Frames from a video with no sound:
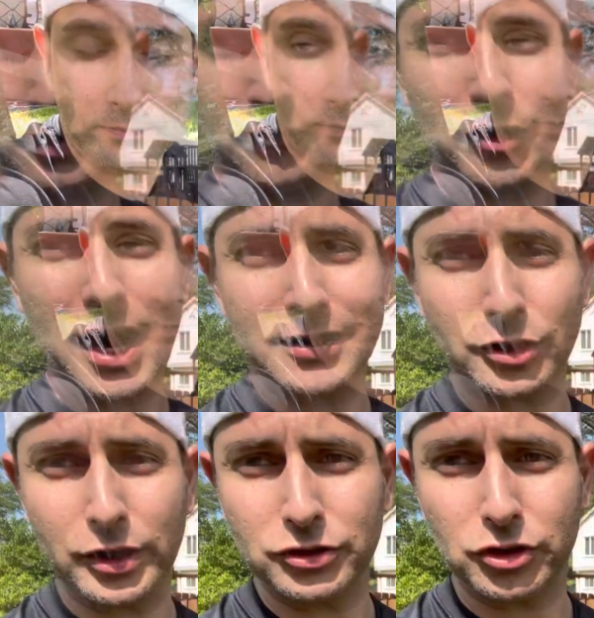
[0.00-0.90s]
If you guys
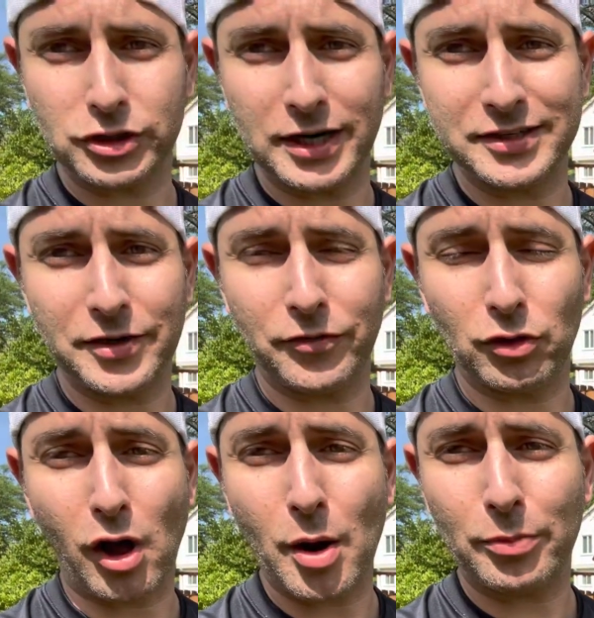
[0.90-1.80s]
are interested in different
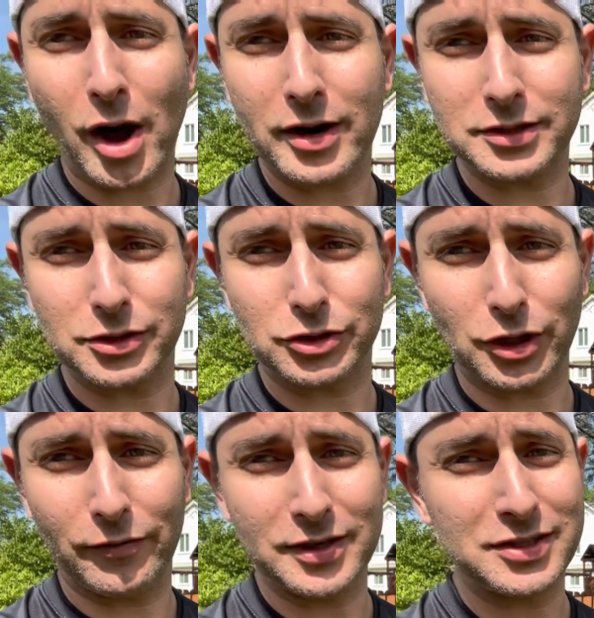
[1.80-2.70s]
lawn products and
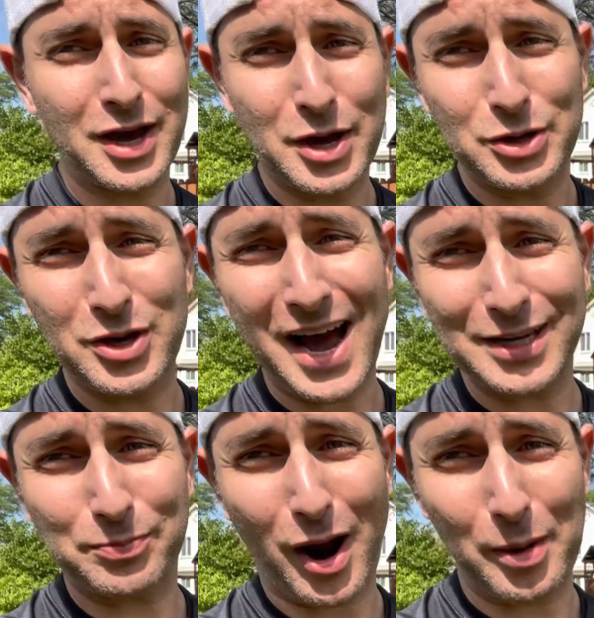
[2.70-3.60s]
service, you
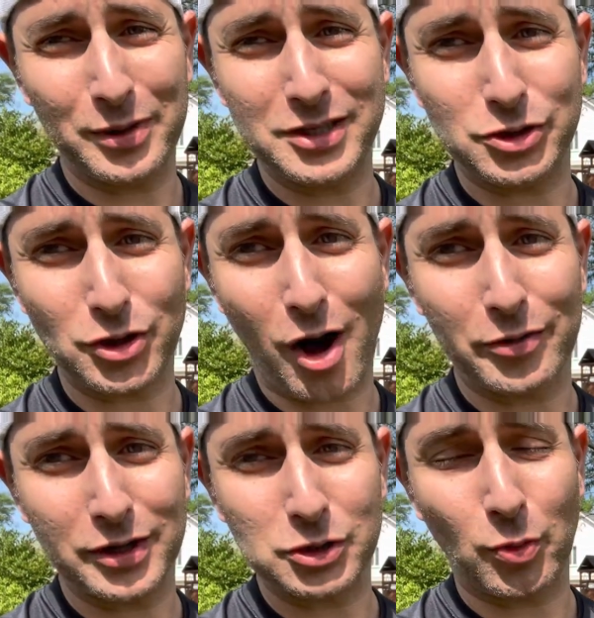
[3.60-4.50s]
guys probably saw
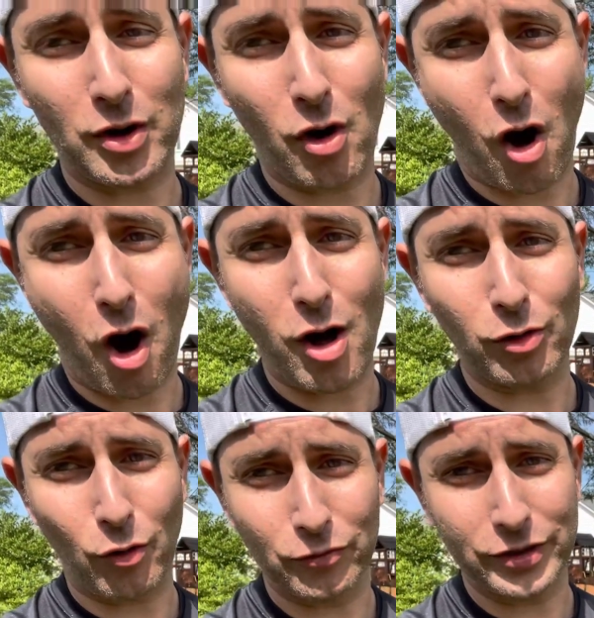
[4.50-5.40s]
this one all
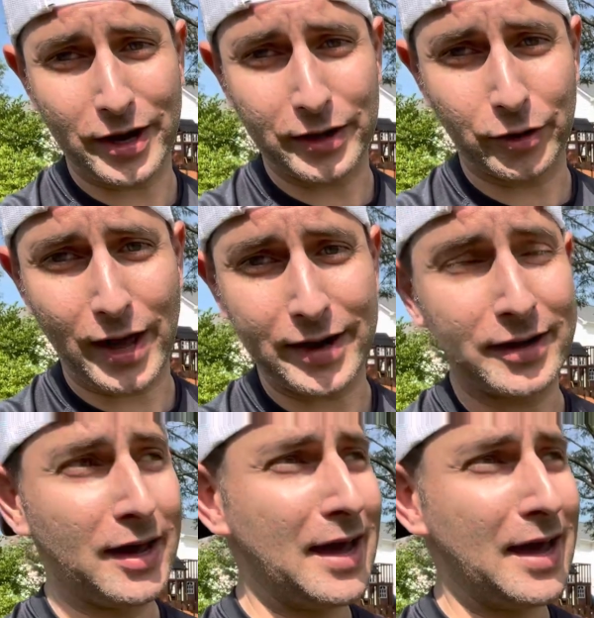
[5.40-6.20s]
over the internet.